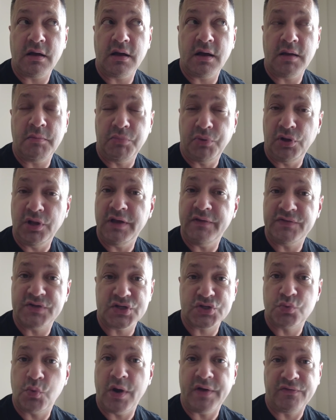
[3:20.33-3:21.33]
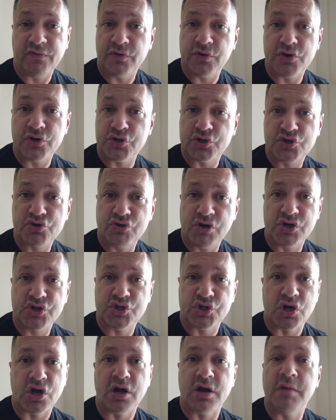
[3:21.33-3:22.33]
I believe, just wait for your
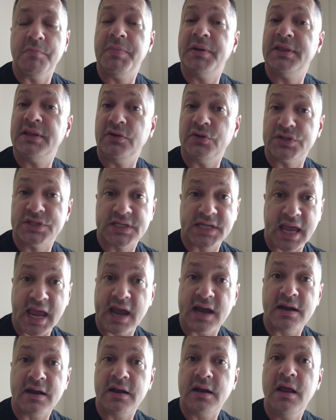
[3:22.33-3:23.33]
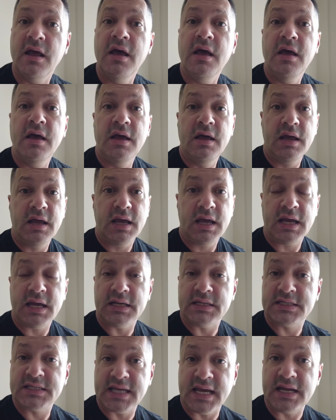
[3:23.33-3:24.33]
instruction on it, but they'll scan it
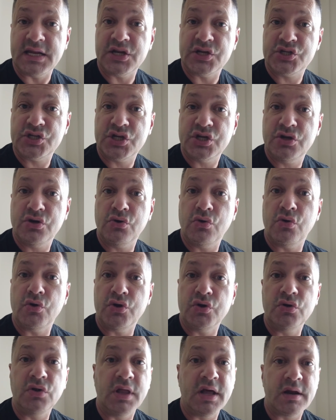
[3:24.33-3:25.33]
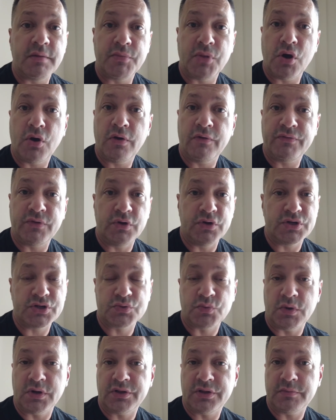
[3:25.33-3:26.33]
and send it to you. You let them know if you
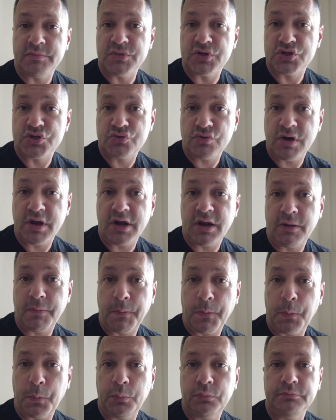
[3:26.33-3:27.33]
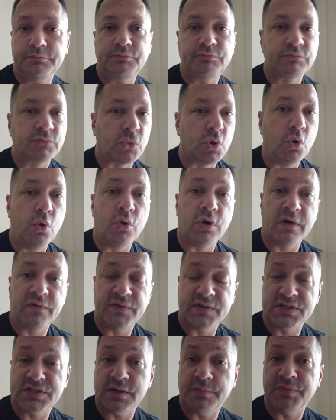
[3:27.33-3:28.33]
just want them to shred it, or
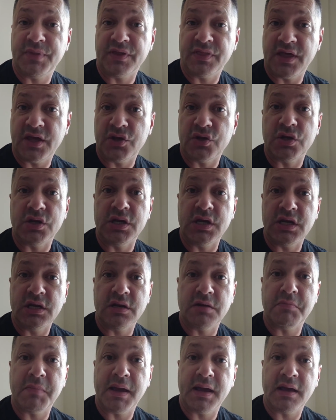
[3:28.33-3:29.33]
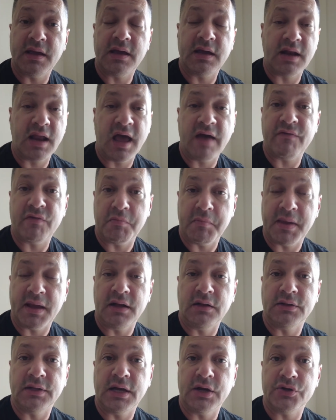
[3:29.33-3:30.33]
if it's something that you need, and have it
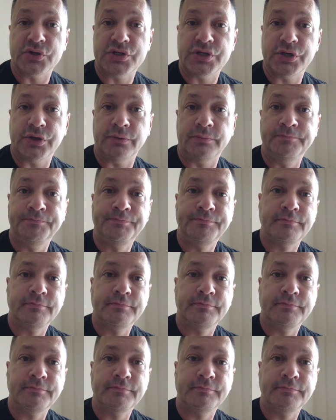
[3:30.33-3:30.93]
mailed out to you.